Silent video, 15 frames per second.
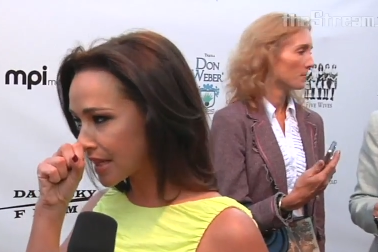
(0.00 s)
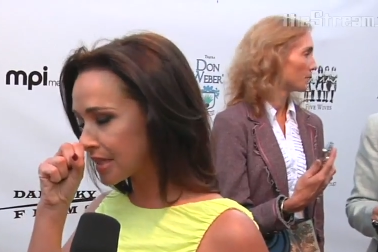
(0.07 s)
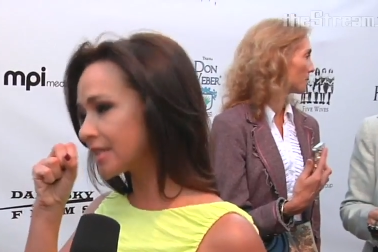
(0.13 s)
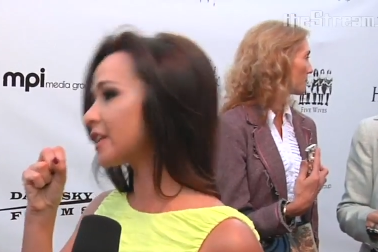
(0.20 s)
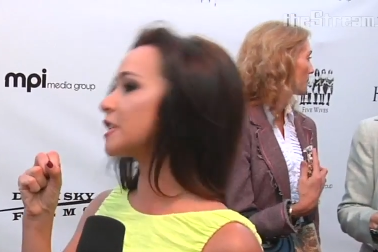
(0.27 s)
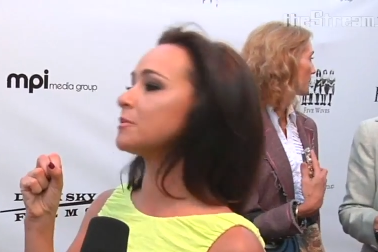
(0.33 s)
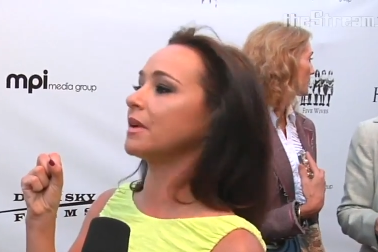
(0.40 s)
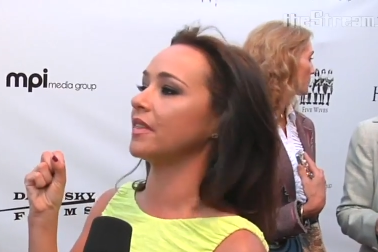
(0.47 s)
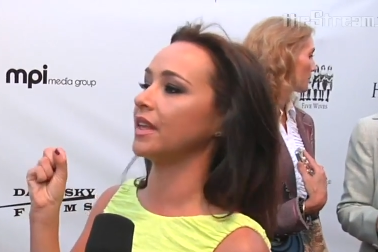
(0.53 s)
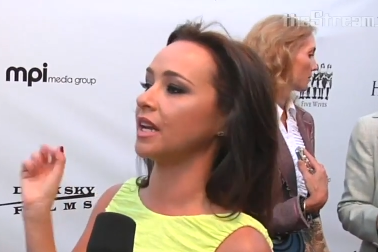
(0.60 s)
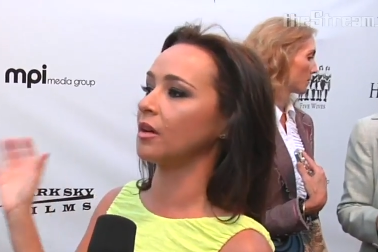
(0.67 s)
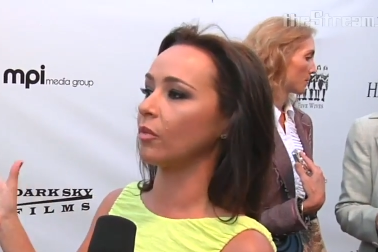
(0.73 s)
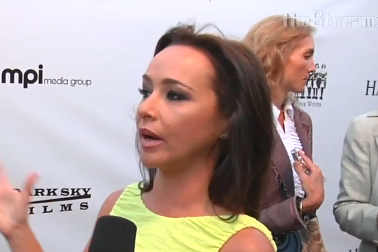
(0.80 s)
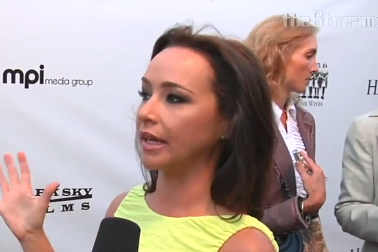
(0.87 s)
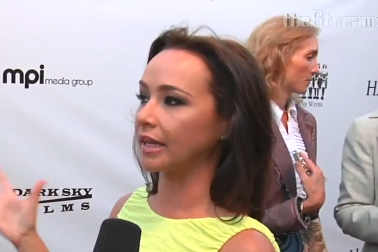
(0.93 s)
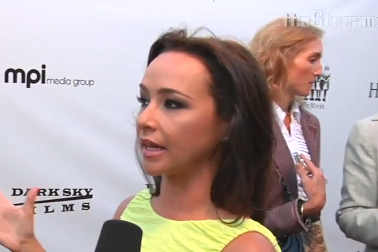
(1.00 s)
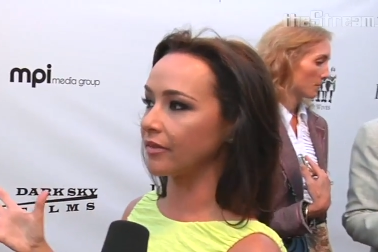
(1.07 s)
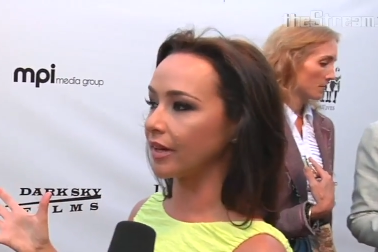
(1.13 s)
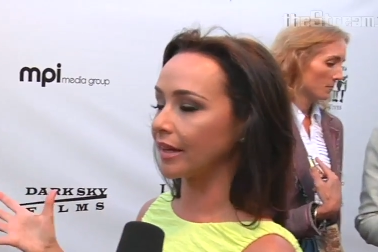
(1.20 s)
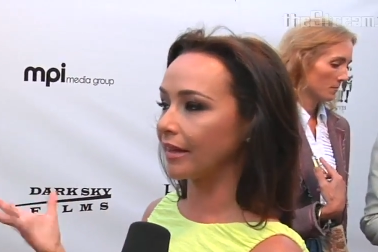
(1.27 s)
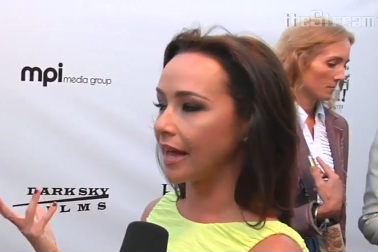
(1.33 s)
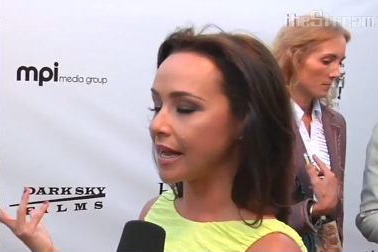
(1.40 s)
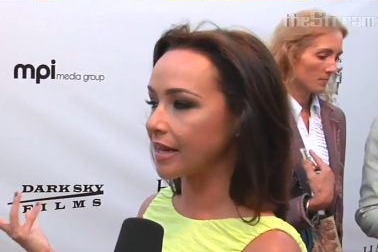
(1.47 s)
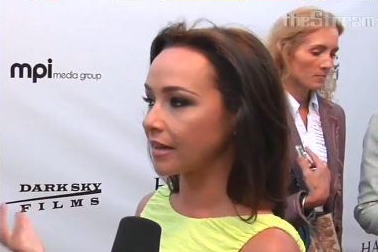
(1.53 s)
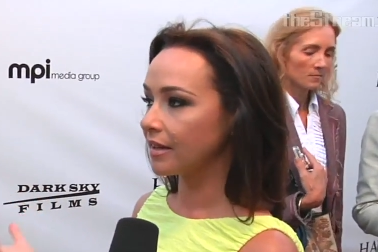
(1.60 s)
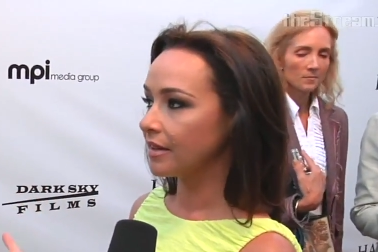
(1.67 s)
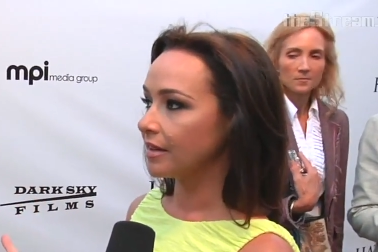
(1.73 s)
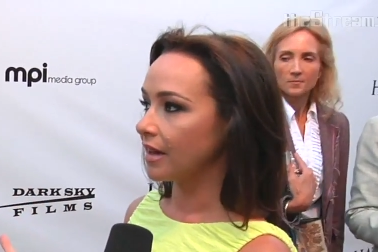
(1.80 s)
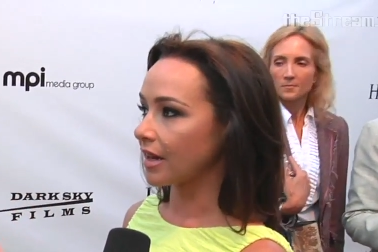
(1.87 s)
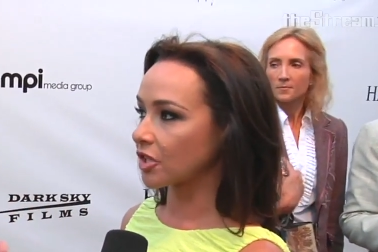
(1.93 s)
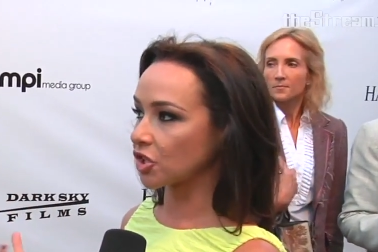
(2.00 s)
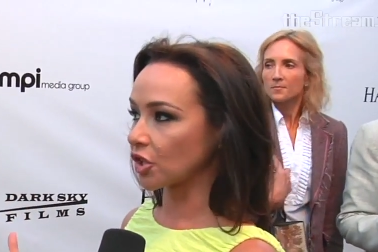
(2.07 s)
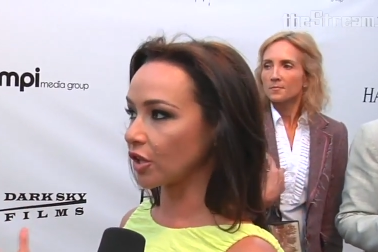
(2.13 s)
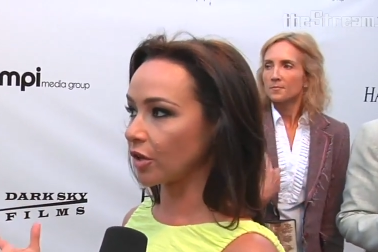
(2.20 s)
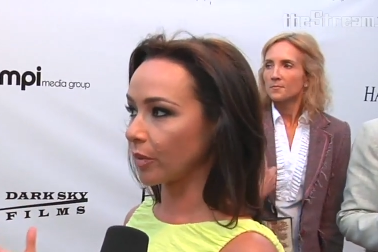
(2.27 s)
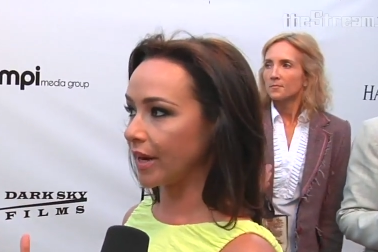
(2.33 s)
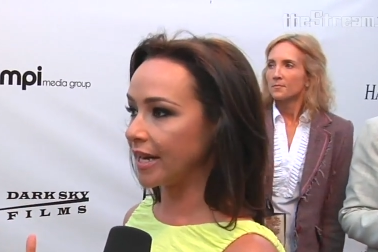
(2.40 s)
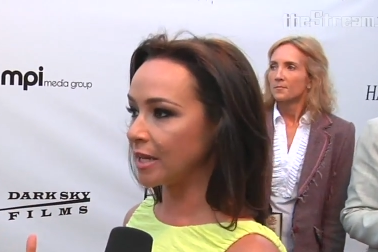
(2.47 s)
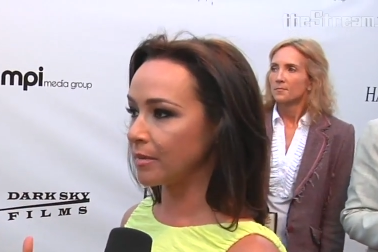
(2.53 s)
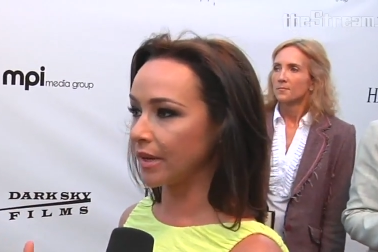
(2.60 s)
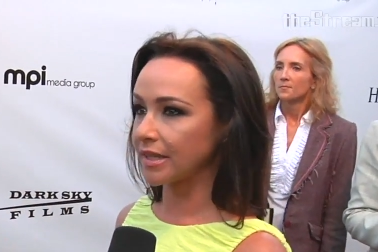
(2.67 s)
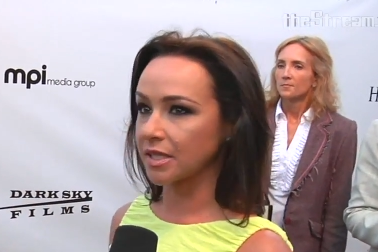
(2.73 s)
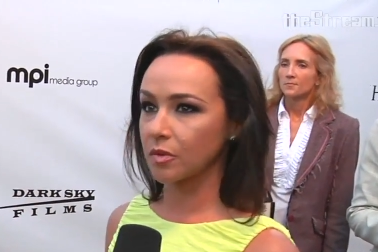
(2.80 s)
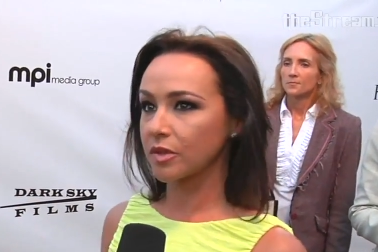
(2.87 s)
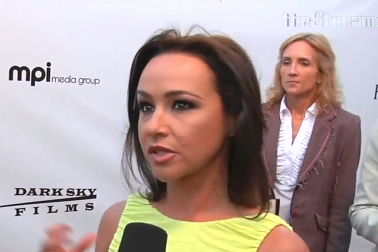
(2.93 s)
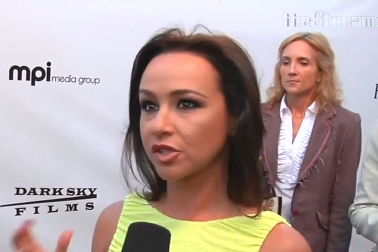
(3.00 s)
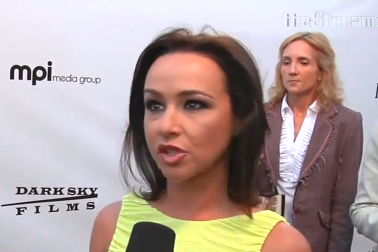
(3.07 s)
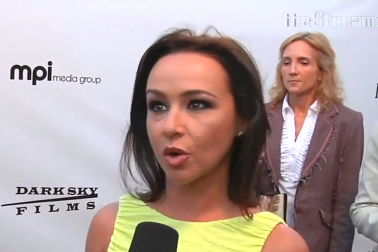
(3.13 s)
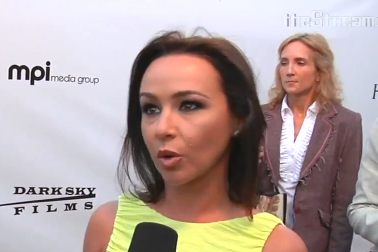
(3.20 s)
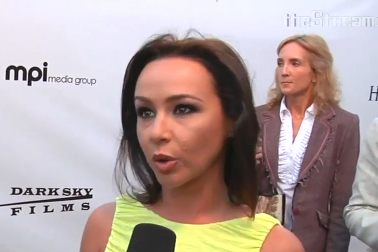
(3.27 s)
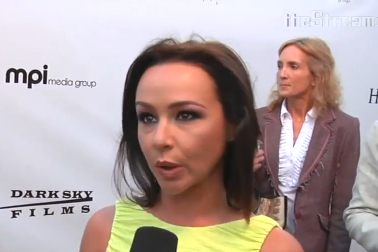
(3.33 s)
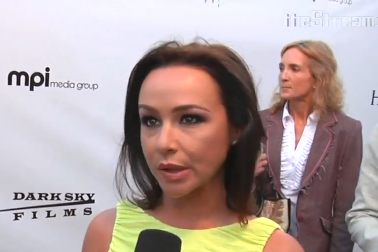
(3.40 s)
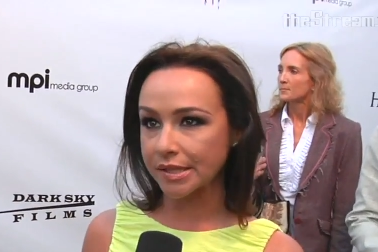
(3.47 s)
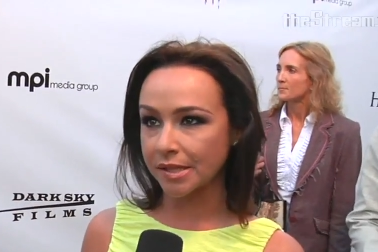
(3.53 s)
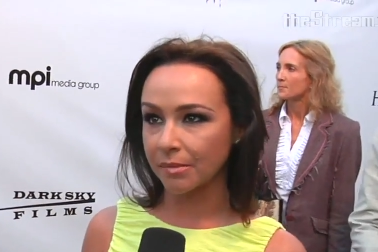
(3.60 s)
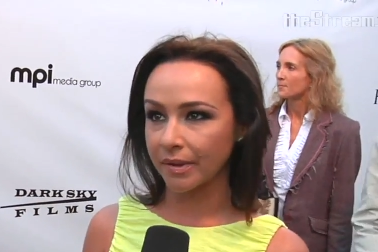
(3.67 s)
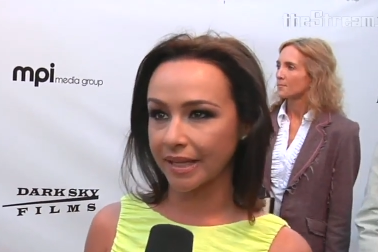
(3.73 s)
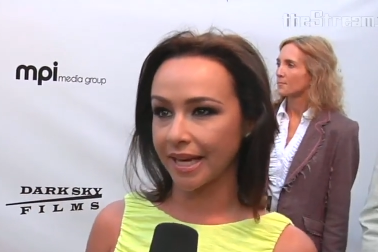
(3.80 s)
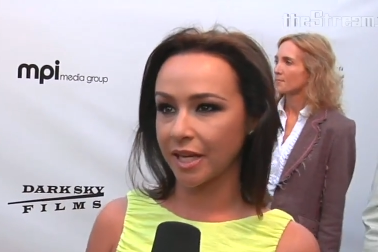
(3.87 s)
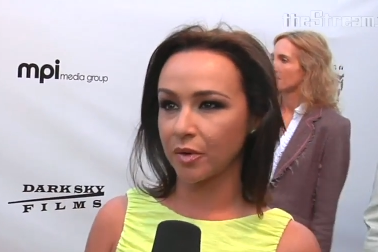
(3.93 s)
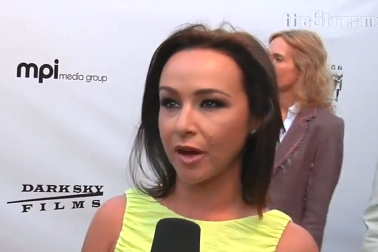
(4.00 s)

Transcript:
Speaker 1: Excuse me, they didn't want to give it like a certain rating because it was so gruesome. But yet